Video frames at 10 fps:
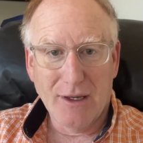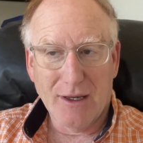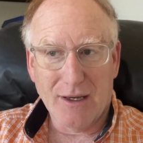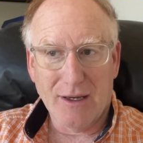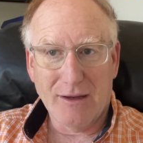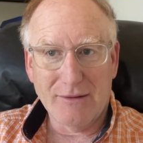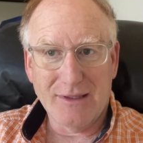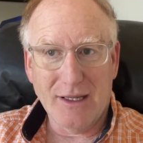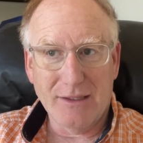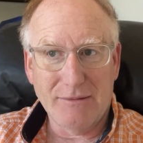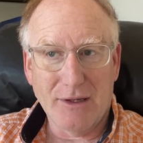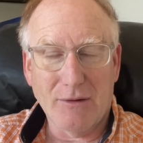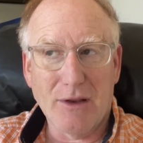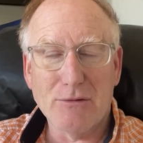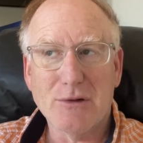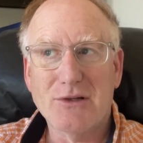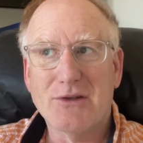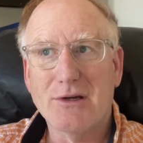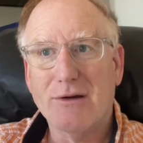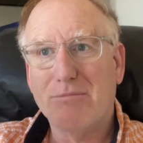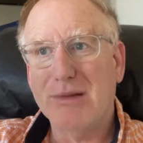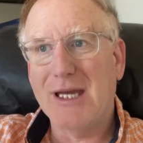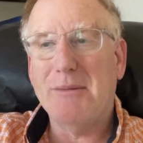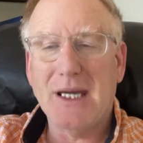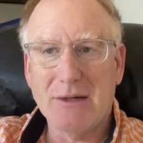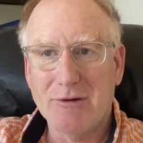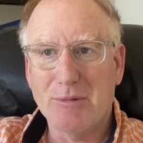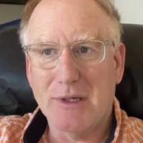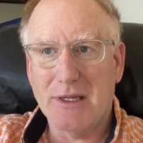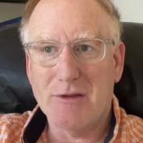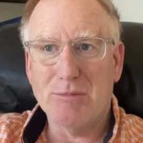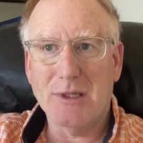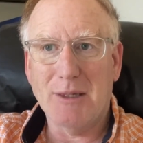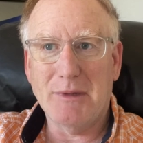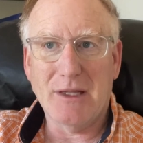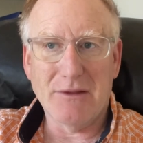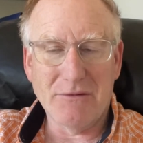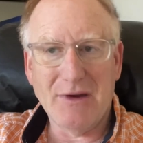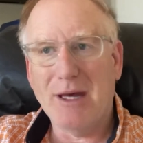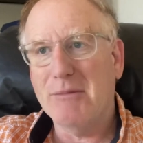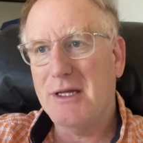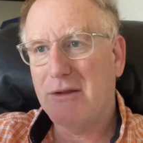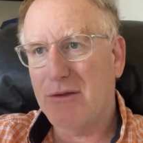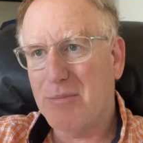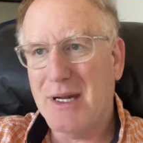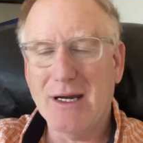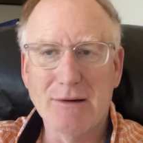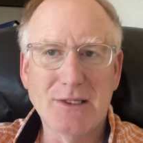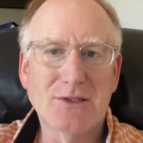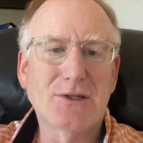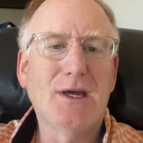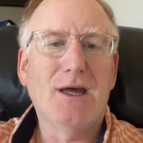Uh, you know, in other words, they're blaming everybody. They're blaming the family, their parents,